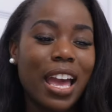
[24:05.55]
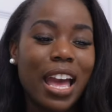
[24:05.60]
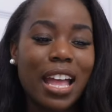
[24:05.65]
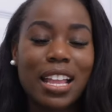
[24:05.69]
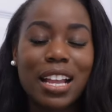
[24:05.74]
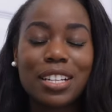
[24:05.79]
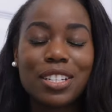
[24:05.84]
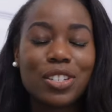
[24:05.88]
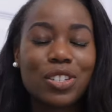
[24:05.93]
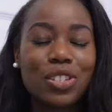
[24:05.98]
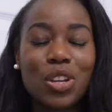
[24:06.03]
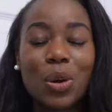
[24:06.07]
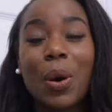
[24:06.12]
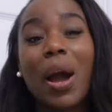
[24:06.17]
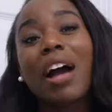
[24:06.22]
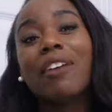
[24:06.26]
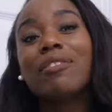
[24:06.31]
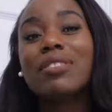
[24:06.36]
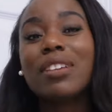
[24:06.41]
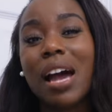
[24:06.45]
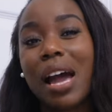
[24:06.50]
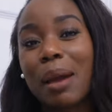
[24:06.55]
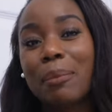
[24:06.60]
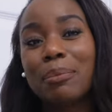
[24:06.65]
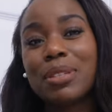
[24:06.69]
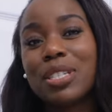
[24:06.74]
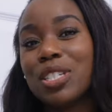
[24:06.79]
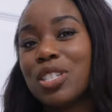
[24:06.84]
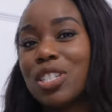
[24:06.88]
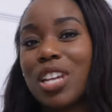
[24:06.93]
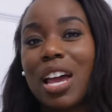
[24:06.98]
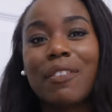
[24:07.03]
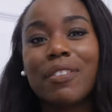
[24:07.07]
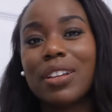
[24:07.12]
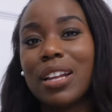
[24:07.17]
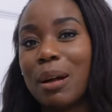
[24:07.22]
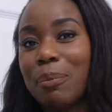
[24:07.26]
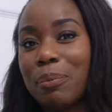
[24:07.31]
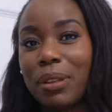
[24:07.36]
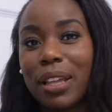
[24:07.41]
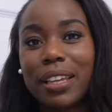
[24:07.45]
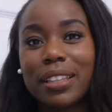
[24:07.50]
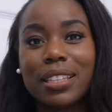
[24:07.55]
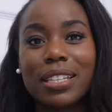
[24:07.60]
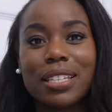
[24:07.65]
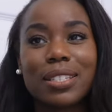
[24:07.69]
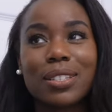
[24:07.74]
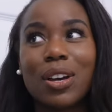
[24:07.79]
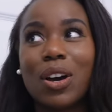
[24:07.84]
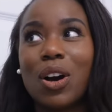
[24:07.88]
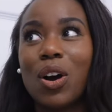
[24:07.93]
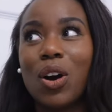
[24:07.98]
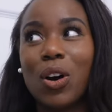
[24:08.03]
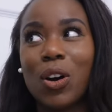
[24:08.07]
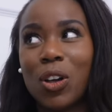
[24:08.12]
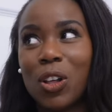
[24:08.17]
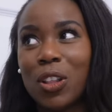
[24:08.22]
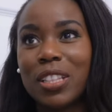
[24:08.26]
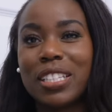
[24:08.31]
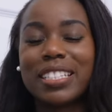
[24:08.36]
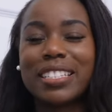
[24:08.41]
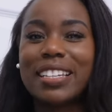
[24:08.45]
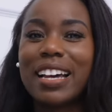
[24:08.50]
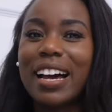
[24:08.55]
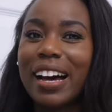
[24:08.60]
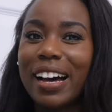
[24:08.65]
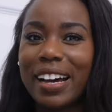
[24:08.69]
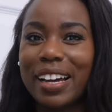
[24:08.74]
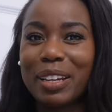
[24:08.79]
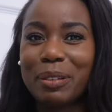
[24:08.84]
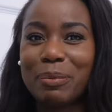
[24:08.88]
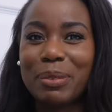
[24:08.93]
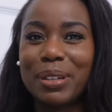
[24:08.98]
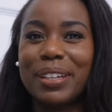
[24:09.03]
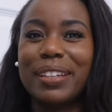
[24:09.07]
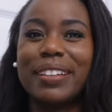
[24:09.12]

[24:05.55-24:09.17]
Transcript: and I just don't have time to chef it up like this all the time.